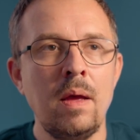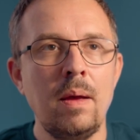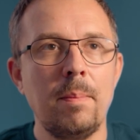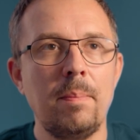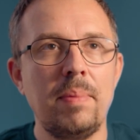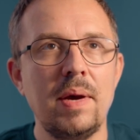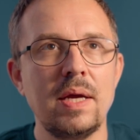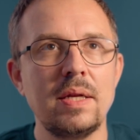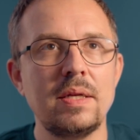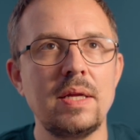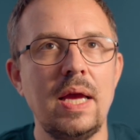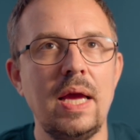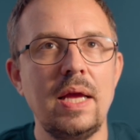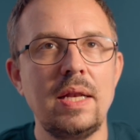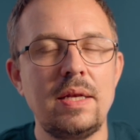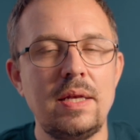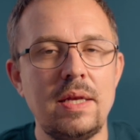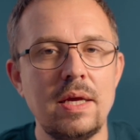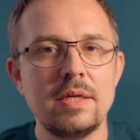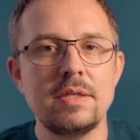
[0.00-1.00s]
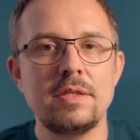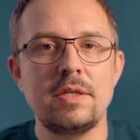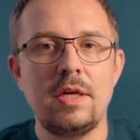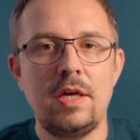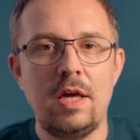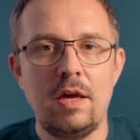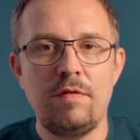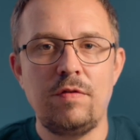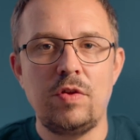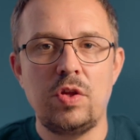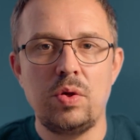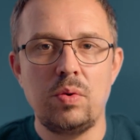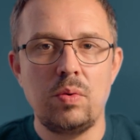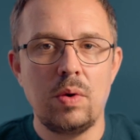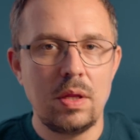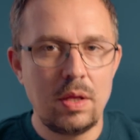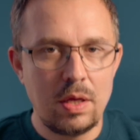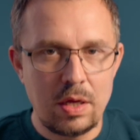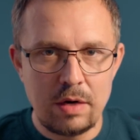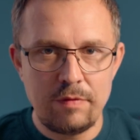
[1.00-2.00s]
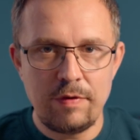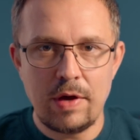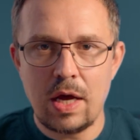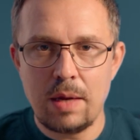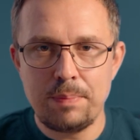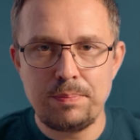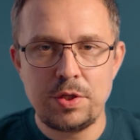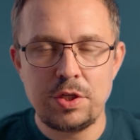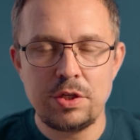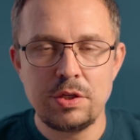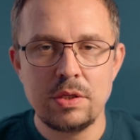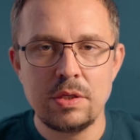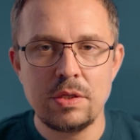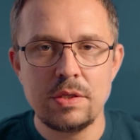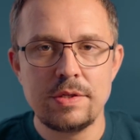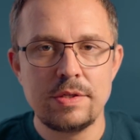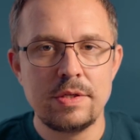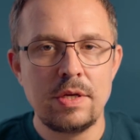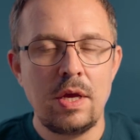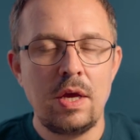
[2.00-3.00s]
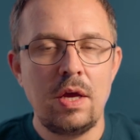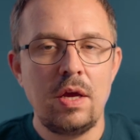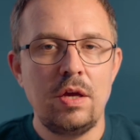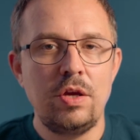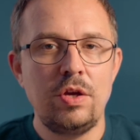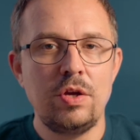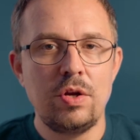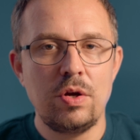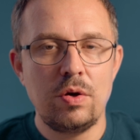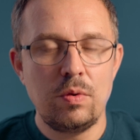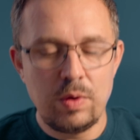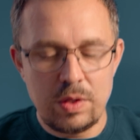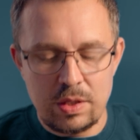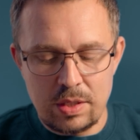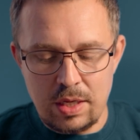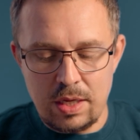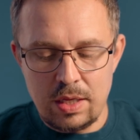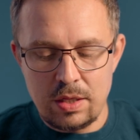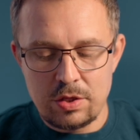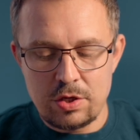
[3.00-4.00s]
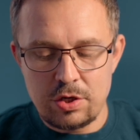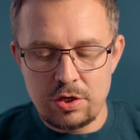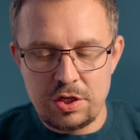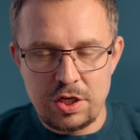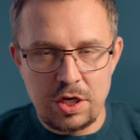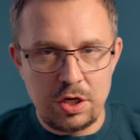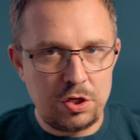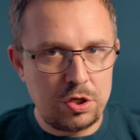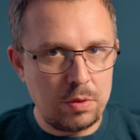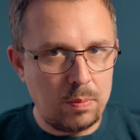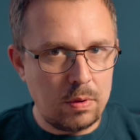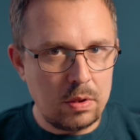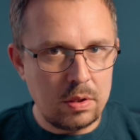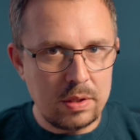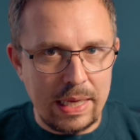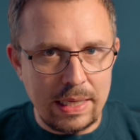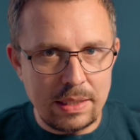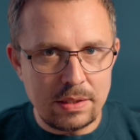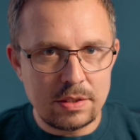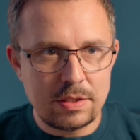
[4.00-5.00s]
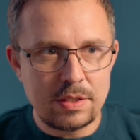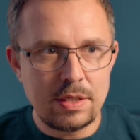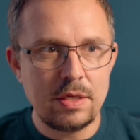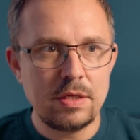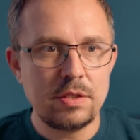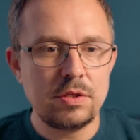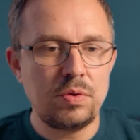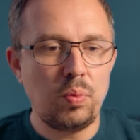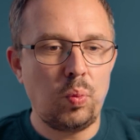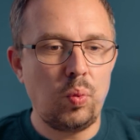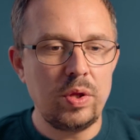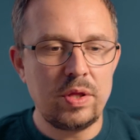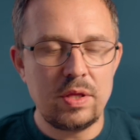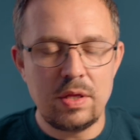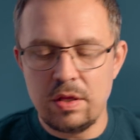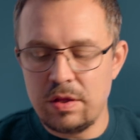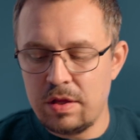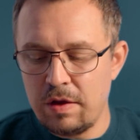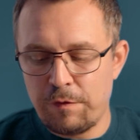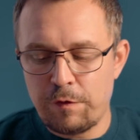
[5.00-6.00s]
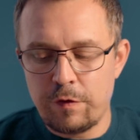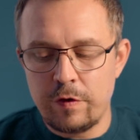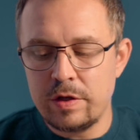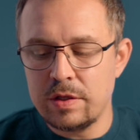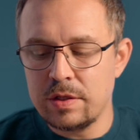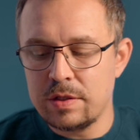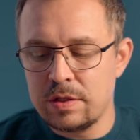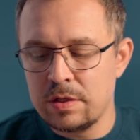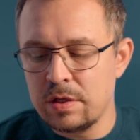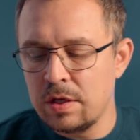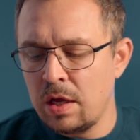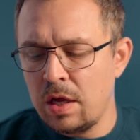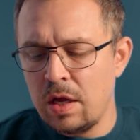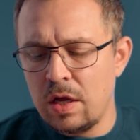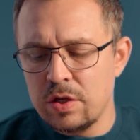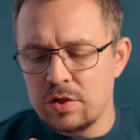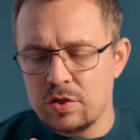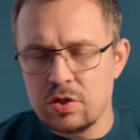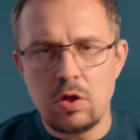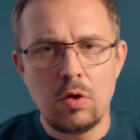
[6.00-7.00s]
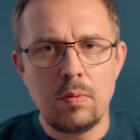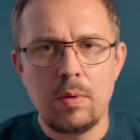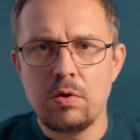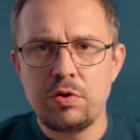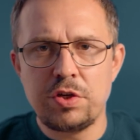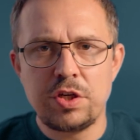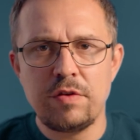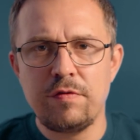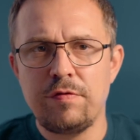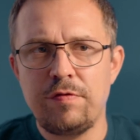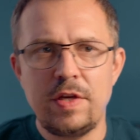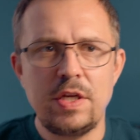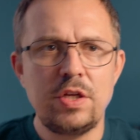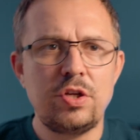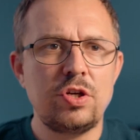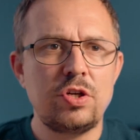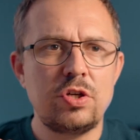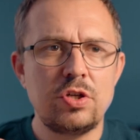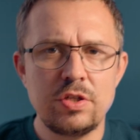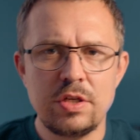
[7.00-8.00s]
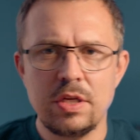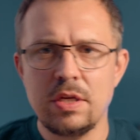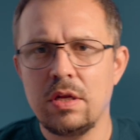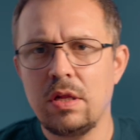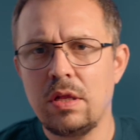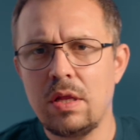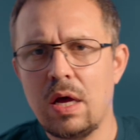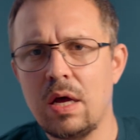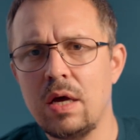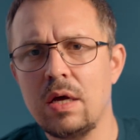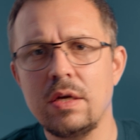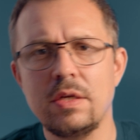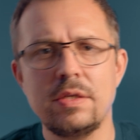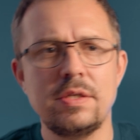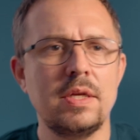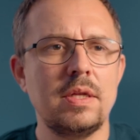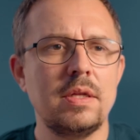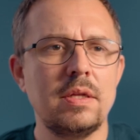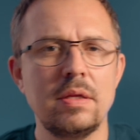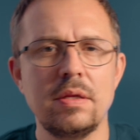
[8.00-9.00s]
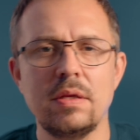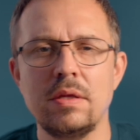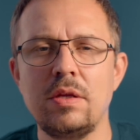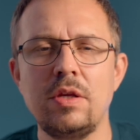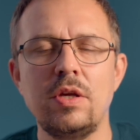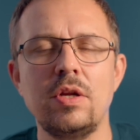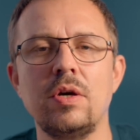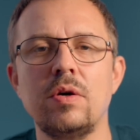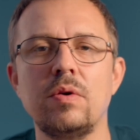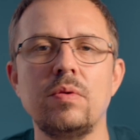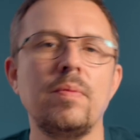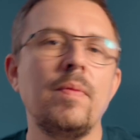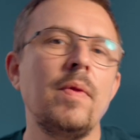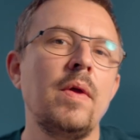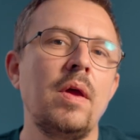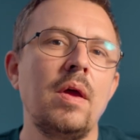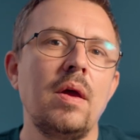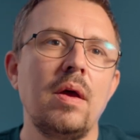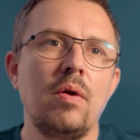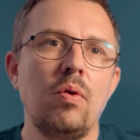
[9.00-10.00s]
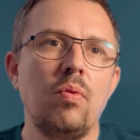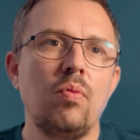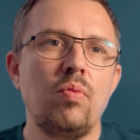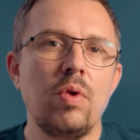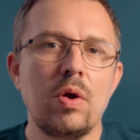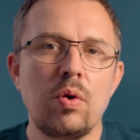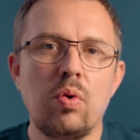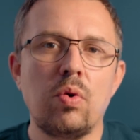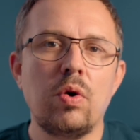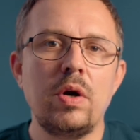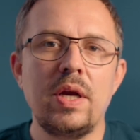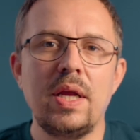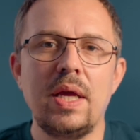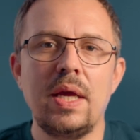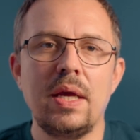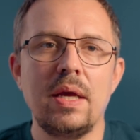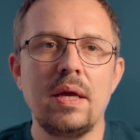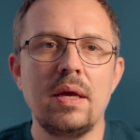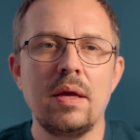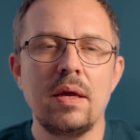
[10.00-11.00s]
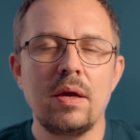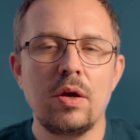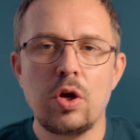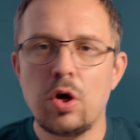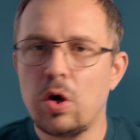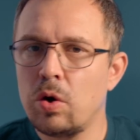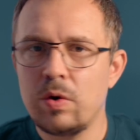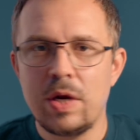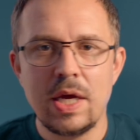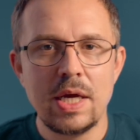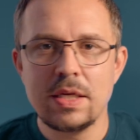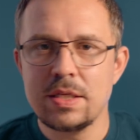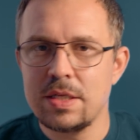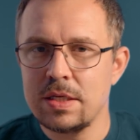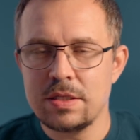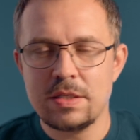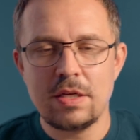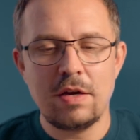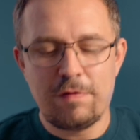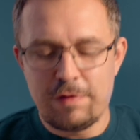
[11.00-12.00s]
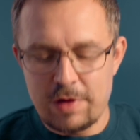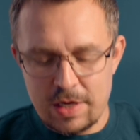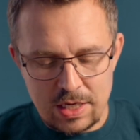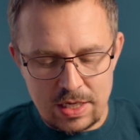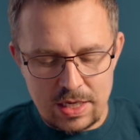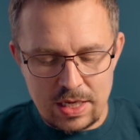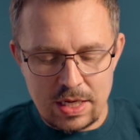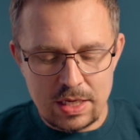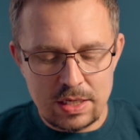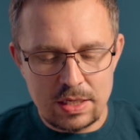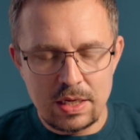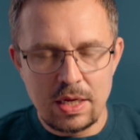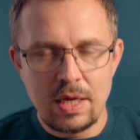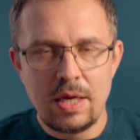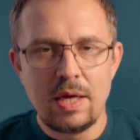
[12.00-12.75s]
but it does give you a lot of options, with the interchangeable lenses, with the different slow motion features and the logs and, recording codecs and stuff like that.